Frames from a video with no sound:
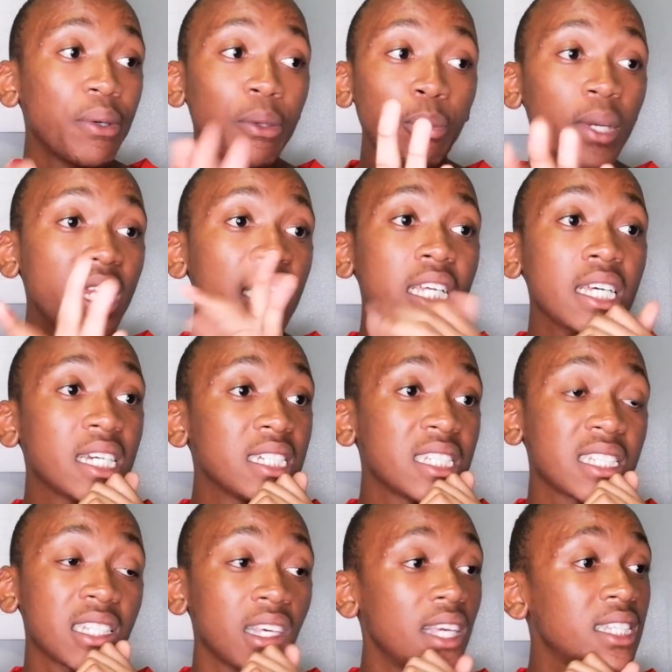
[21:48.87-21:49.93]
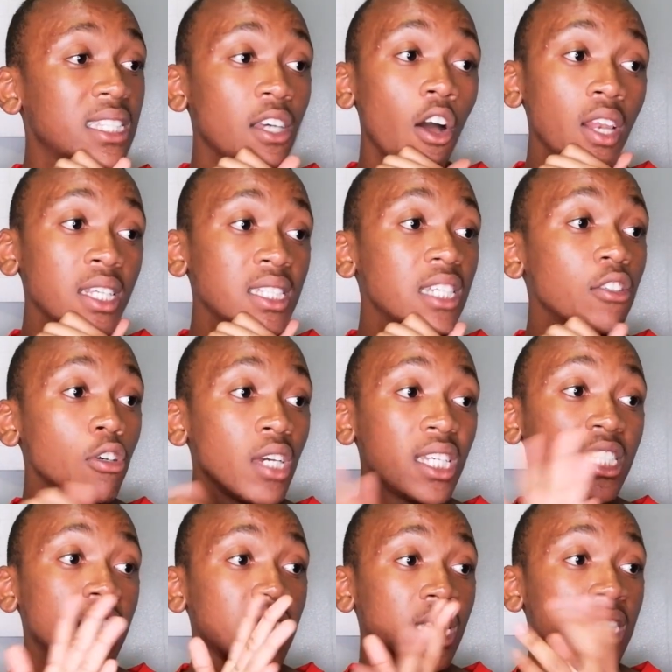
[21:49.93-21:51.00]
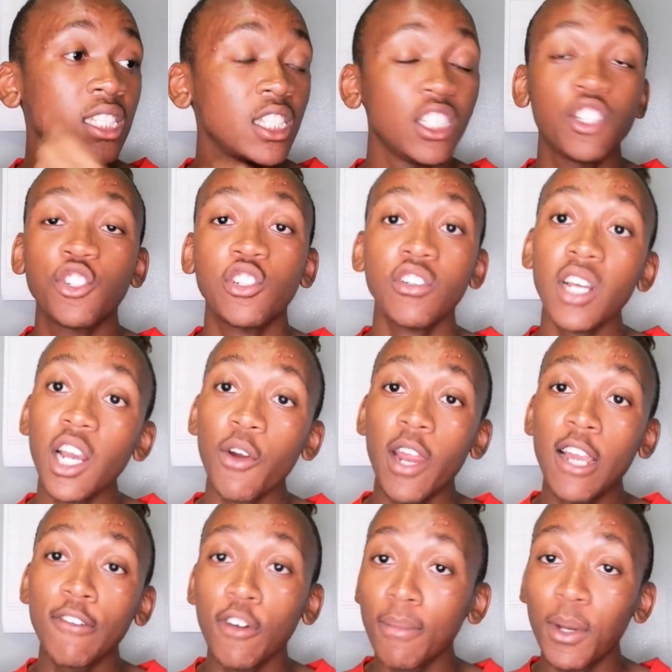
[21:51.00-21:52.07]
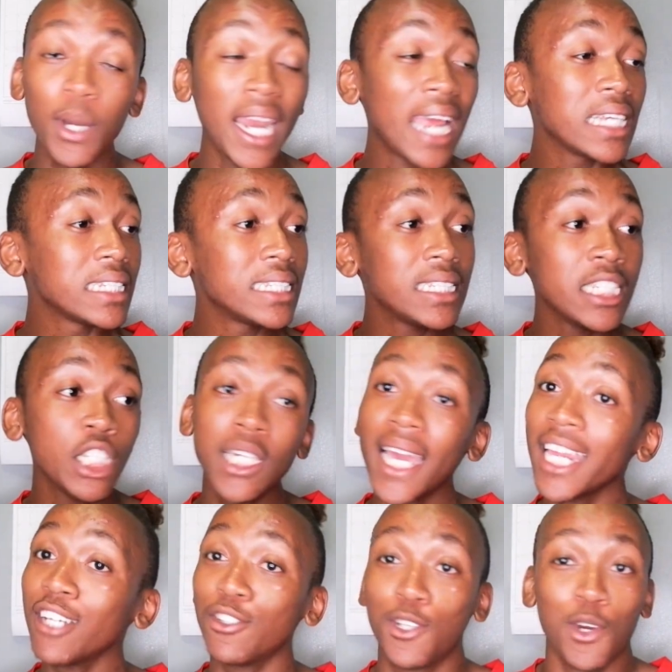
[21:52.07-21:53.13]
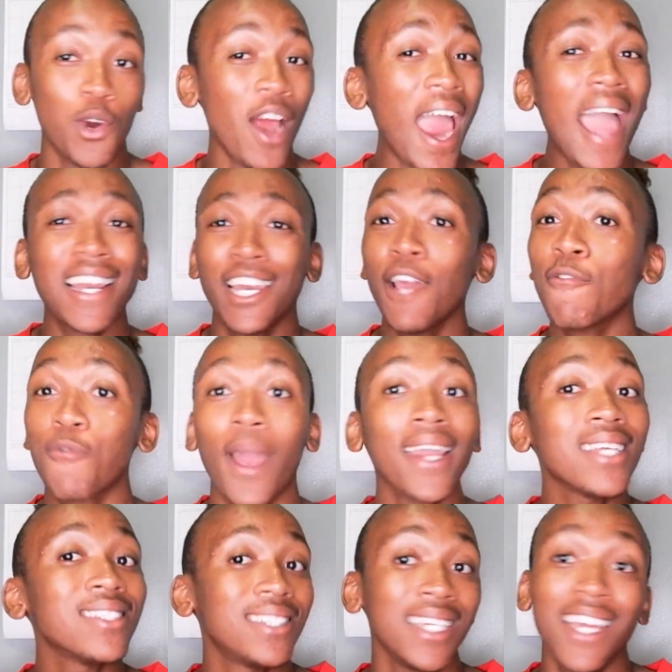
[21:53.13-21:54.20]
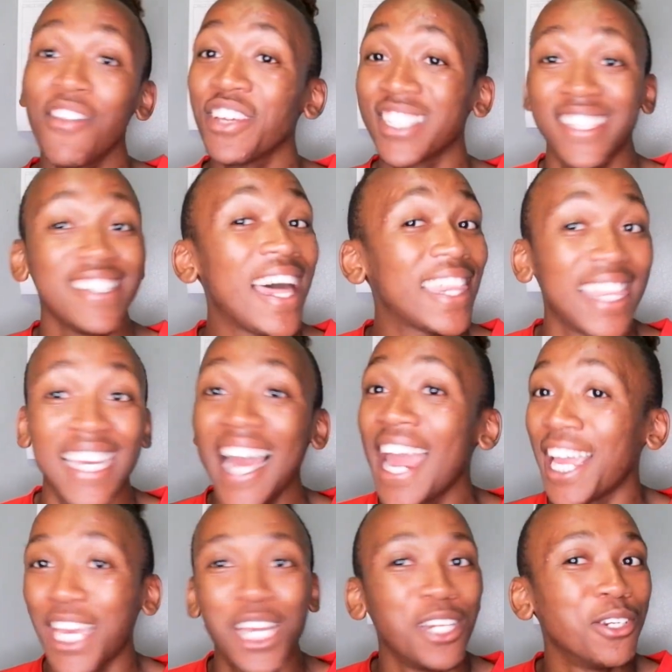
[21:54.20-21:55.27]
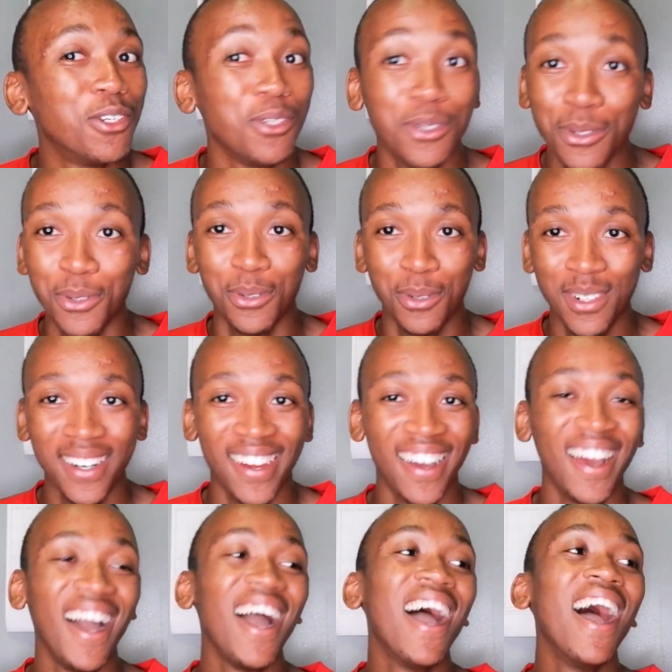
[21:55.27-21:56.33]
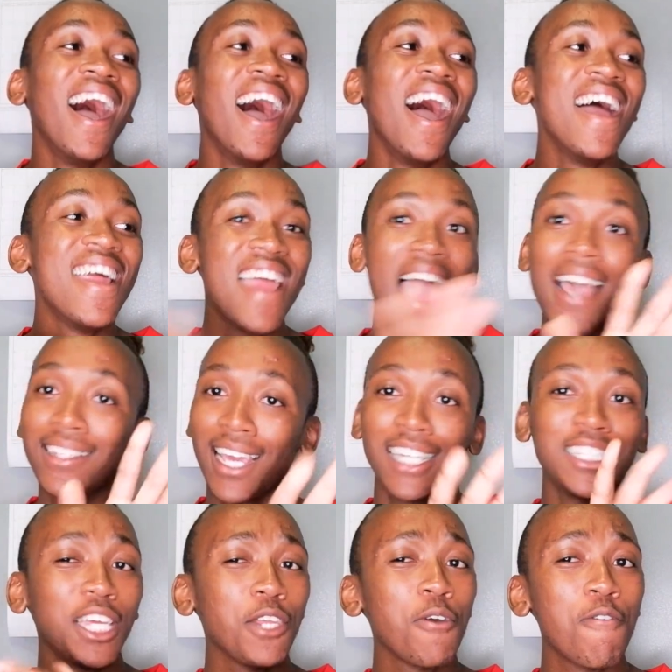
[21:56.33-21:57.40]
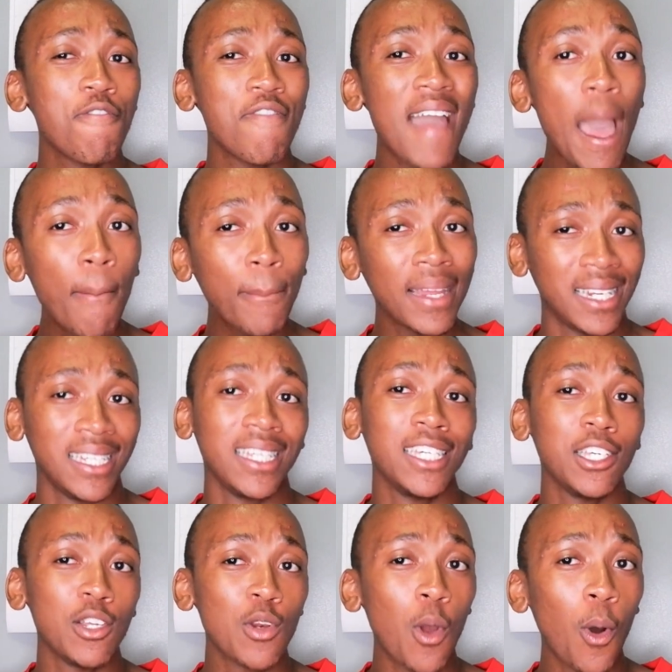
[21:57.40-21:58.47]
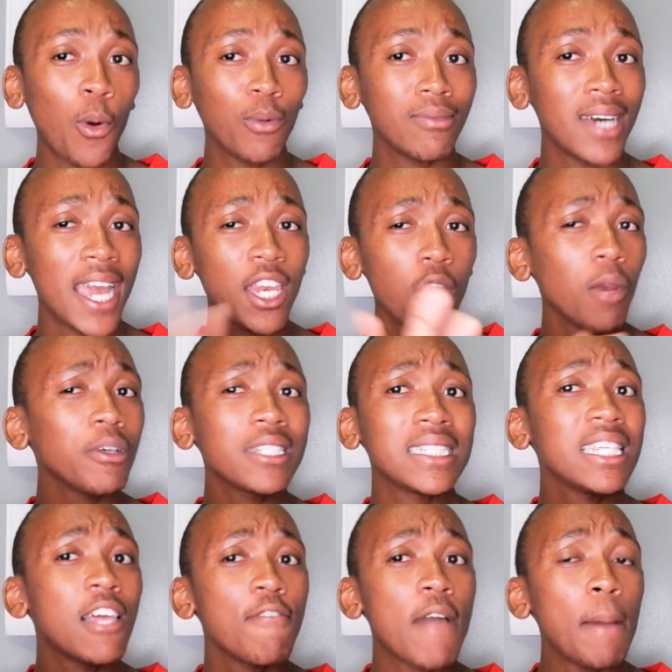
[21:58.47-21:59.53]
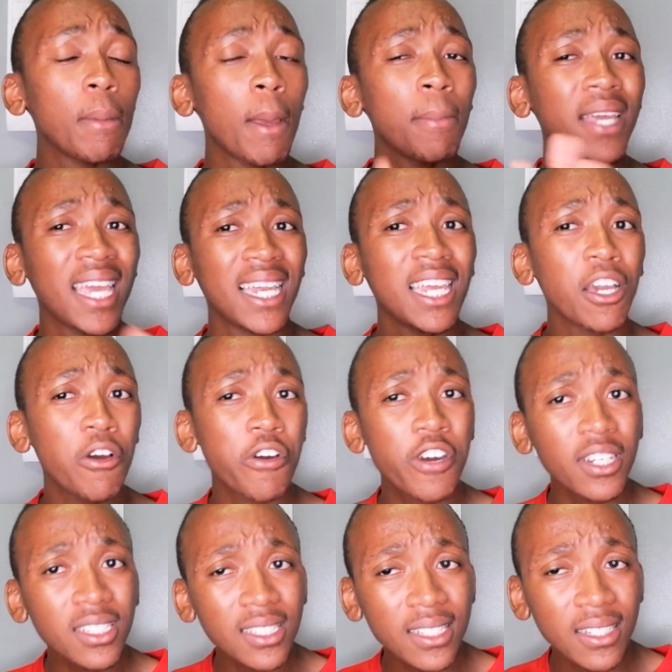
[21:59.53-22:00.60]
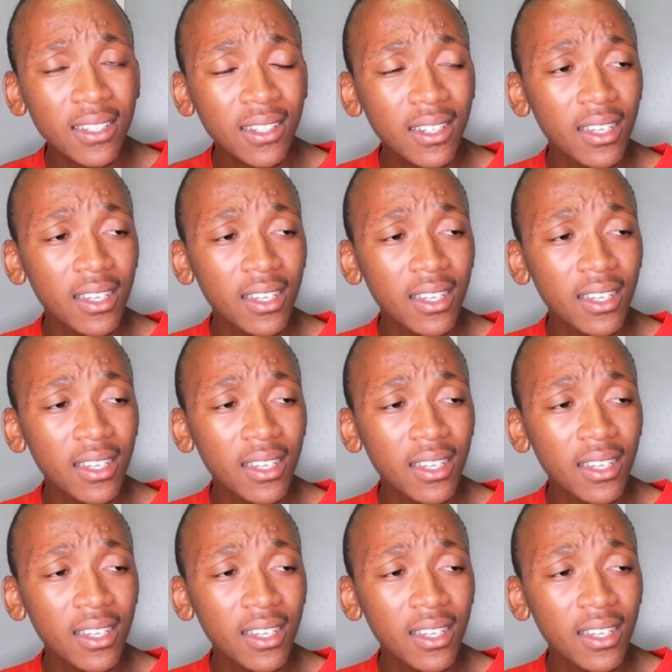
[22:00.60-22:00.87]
Because it's honestly it's triggering for me when I see you getting dragged left, right, and center, and there's nothing I can do. As I said, your family, and you don't see their family member getting hurt.